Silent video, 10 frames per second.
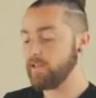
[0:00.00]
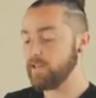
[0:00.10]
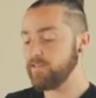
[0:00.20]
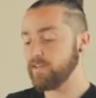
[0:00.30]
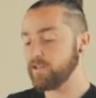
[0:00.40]

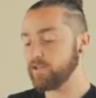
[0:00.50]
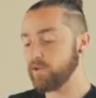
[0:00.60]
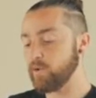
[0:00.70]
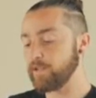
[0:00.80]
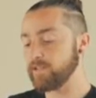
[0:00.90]
leaving those
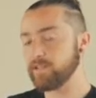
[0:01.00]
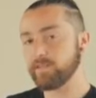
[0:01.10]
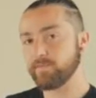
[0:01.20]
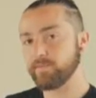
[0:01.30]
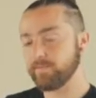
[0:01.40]
coins
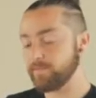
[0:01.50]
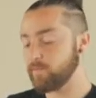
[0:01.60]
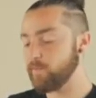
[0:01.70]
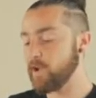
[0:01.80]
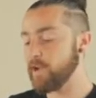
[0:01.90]

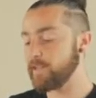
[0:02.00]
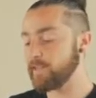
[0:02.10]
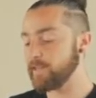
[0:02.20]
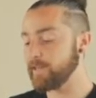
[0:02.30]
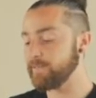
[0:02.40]
right
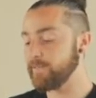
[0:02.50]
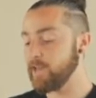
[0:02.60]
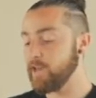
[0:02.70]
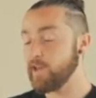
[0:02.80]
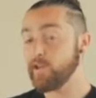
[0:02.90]
here.
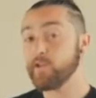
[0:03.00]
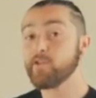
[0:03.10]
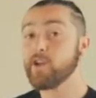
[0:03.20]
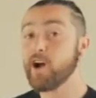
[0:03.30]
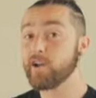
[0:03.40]
You're
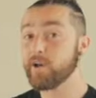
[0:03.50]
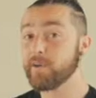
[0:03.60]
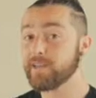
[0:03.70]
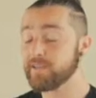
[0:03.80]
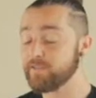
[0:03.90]
not
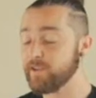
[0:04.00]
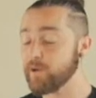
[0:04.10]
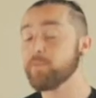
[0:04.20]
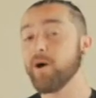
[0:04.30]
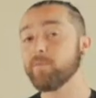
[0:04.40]
going into
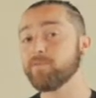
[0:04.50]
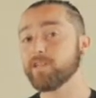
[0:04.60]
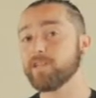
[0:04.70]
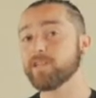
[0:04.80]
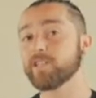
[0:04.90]
finger palm
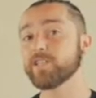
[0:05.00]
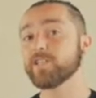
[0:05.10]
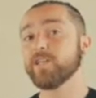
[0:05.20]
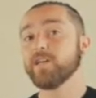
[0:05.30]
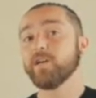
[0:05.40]
for this.
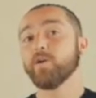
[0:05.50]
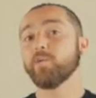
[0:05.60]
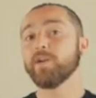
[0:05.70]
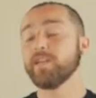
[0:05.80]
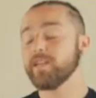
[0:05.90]

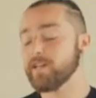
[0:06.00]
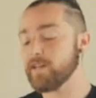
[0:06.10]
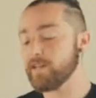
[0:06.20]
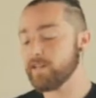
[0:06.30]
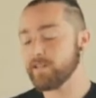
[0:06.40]
We need
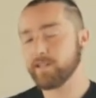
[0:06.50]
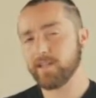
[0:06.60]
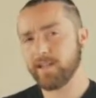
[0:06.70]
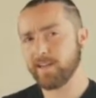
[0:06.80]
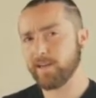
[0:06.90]
a
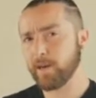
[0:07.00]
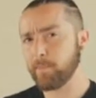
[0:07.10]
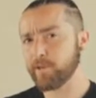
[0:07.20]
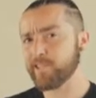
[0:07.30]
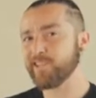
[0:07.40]

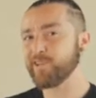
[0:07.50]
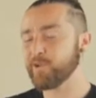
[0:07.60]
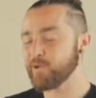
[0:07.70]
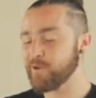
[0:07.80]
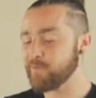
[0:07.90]

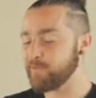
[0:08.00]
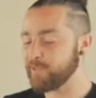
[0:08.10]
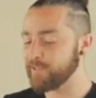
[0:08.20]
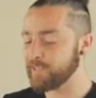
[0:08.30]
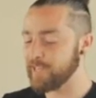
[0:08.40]
particular grip for
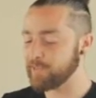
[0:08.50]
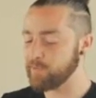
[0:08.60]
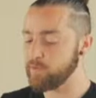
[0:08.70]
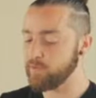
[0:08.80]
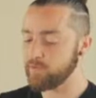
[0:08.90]
this next
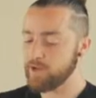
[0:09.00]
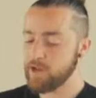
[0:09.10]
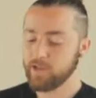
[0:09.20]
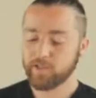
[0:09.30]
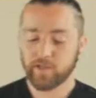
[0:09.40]
move.
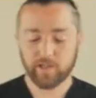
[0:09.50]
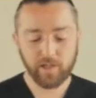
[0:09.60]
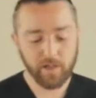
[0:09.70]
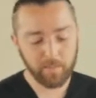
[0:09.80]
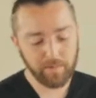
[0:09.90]
So you're actually
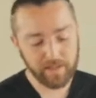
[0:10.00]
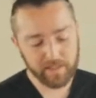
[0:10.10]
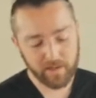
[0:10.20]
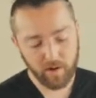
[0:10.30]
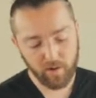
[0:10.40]
going to
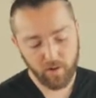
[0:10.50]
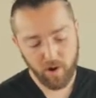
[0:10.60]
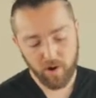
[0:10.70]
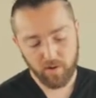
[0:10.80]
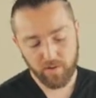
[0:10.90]
place it
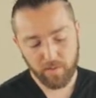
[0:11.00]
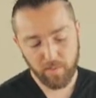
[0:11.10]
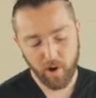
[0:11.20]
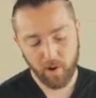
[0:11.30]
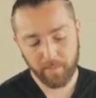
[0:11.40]
along the
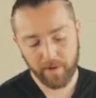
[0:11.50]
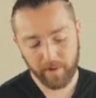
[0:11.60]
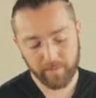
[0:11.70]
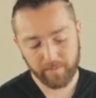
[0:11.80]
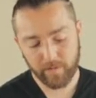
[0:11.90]
palm
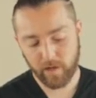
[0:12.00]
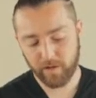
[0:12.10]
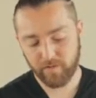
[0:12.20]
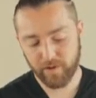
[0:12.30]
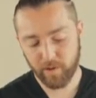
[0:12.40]
here, not
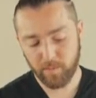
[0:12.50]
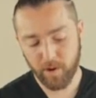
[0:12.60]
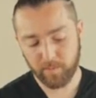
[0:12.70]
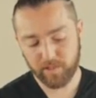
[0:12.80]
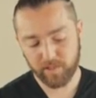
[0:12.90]
in finger
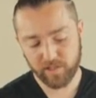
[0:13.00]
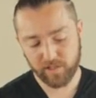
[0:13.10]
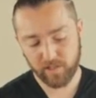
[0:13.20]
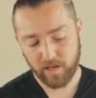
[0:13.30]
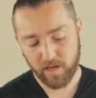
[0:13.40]
palm, but
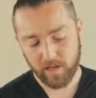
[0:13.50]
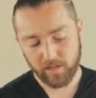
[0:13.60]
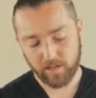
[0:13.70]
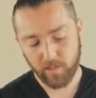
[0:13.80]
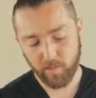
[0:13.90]
just
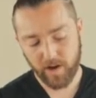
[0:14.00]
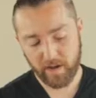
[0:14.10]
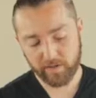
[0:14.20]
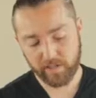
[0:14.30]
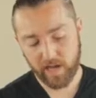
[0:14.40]
somewhat
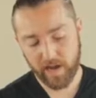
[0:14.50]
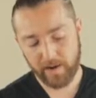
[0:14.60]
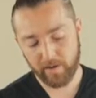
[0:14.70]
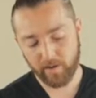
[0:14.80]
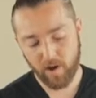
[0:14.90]

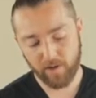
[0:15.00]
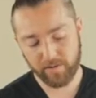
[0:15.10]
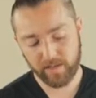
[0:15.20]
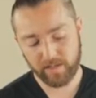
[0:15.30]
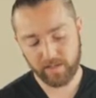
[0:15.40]
outside, along
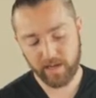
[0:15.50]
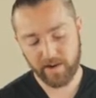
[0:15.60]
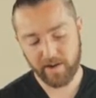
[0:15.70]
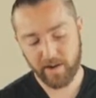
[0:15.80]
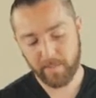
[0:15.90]
these
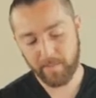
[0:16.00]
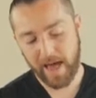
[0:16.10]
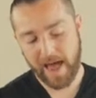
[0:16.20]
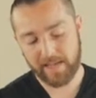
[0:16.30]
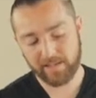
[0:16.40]
kind of
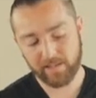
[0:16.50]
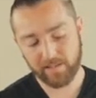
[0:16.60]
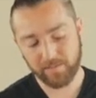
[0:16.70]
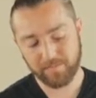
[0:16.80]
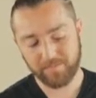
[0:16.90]

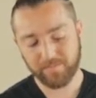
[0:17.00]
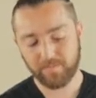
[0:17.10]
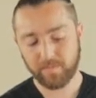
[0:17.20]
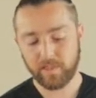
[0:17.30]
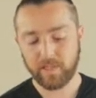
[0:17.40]
pads.
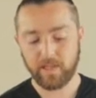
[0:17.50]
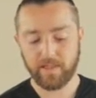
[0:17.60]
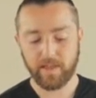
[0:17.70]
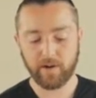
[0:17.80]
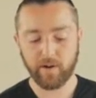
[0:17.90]

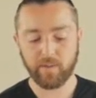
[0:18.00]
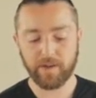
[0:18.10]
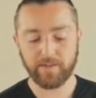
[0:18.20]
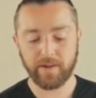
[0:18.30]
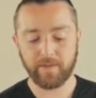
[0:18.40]
And that'll go
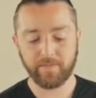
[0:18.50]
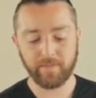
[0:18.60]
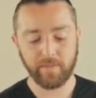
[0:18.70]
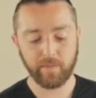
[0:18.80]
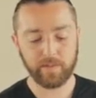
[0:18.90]
right there
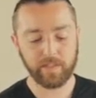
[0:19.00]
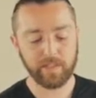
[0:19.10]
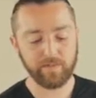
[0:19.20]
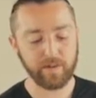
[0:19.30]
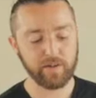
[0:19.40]
with
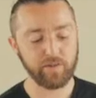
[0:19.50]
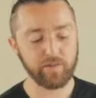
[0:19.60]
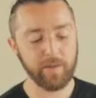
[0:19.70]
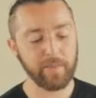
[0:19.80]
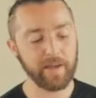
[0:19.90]
these fingers
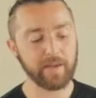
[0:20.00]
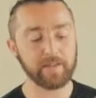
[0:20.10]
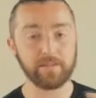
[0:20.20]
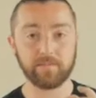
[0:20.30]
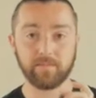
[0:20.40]
gripping
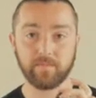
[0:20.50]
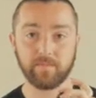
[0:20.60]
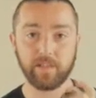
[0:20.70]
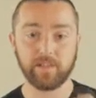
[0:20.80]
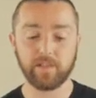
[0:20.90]
it,
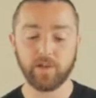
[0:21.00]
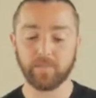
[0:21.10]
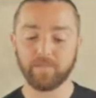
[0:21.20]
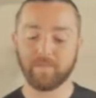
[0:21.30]
like so.